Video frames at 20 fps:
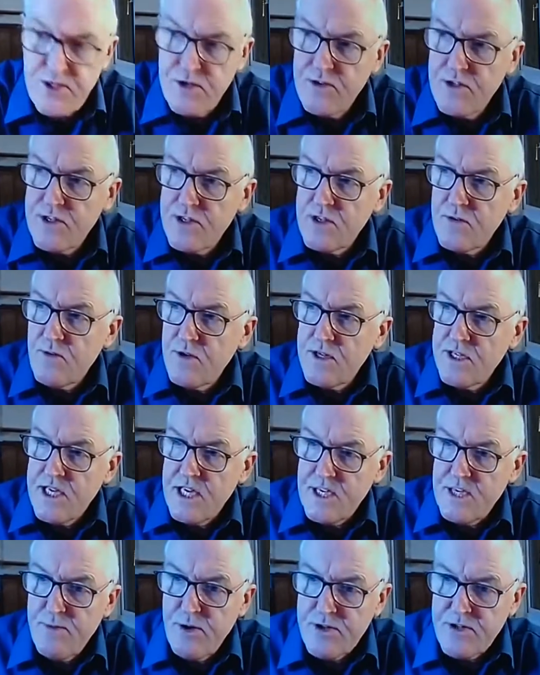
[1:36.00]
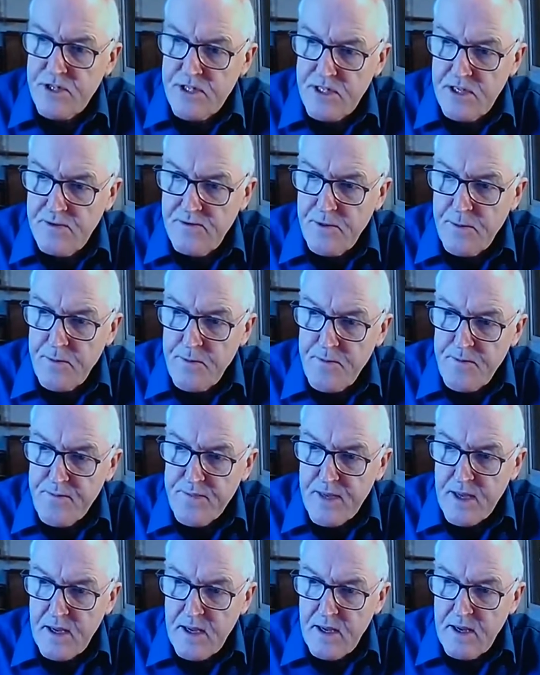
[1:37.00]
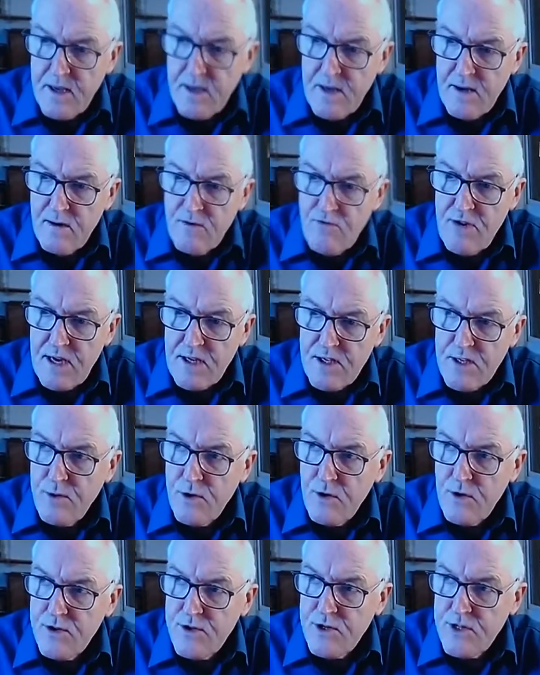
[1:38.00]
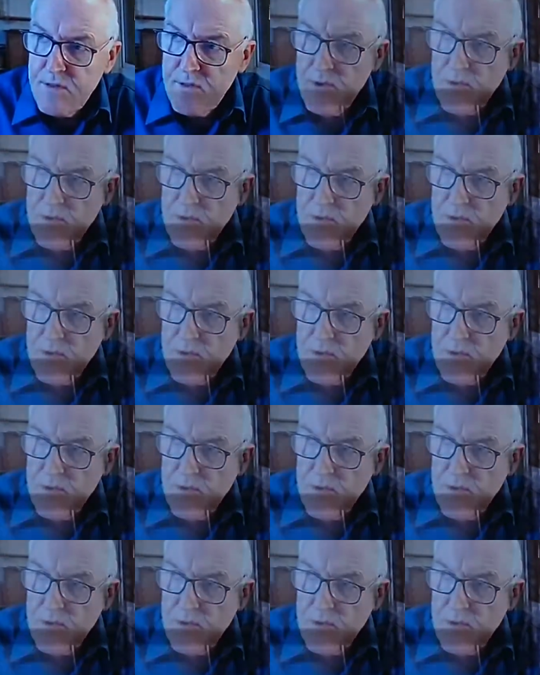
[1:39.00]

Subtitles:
as soon as someone tests positive, round up all the